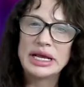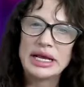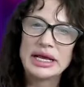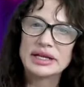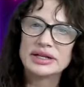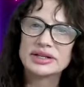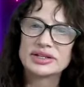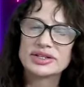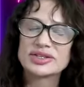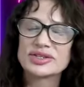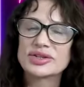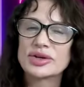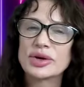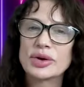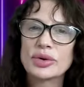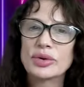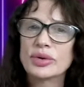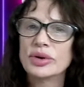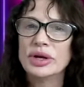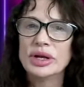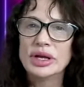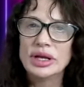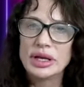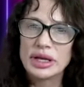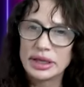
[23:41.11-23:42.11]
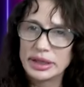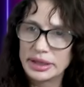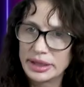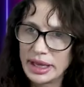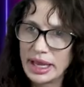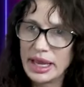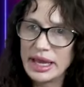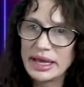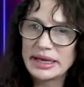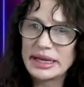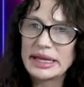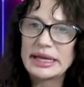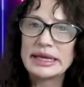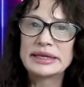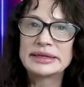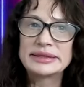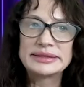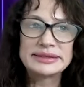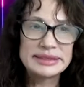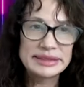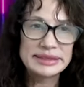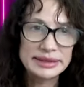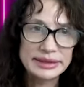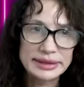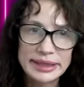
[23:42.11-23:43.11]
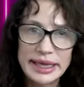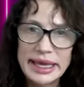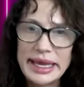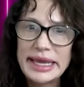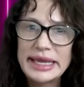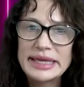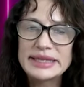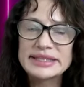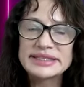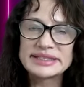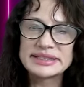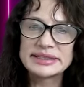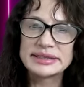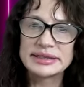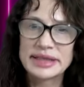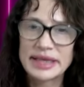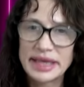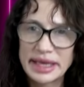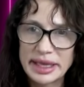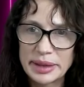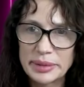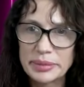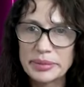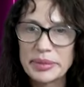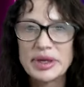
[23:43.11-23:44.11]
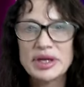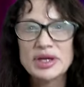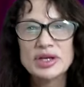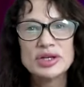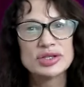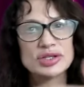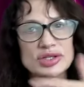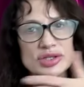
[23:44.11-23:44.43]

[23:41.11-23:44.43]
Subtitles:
And so again, it delays them.